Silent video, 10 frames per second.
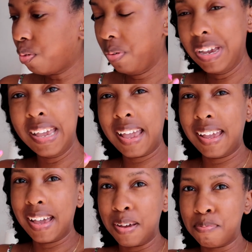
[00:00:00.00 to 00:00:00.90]
3
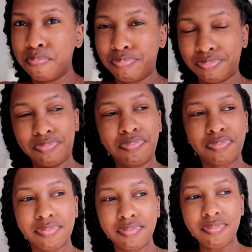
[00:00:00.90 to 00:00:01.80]
a.m.
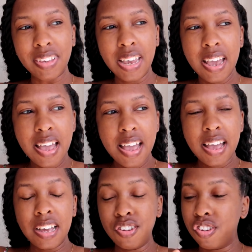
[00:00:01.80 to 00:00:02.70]

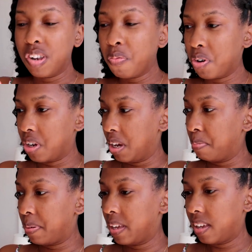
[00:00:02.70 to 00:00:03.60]
And she woke
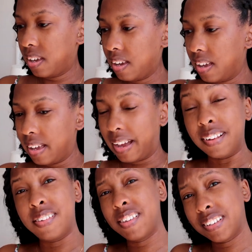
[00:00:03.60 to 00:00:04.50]
up
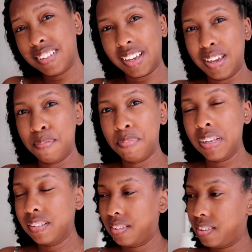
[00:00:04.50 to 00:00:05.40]
at 6 a.m.
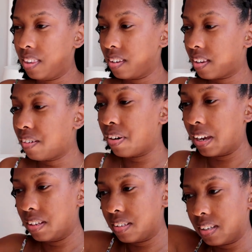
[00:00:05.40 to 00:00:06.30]
to see the
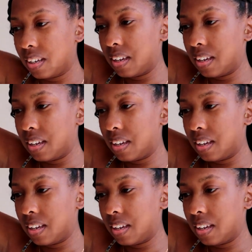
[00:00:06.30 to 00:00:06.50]
sunrise.